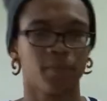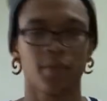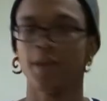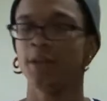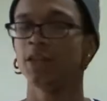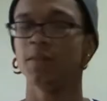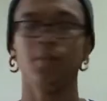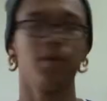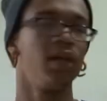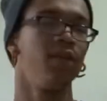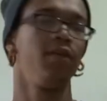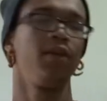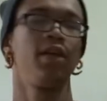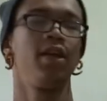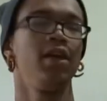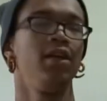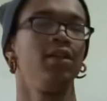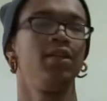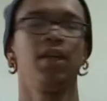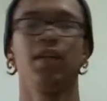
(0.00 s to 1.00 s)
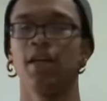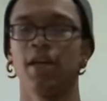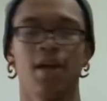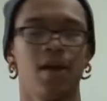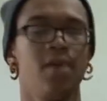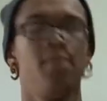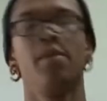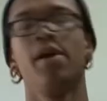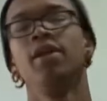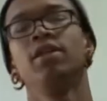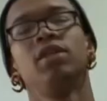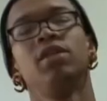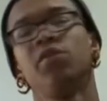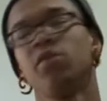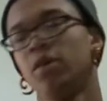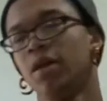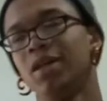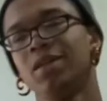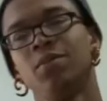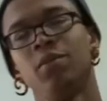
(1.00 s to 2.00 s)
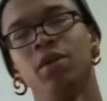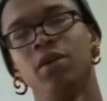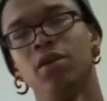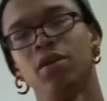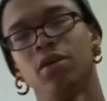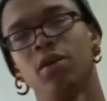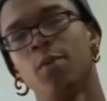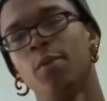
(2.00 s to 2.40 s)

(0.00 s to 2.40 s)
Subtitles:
They shouldn't be giving kids any kind of medicine, if you ask me.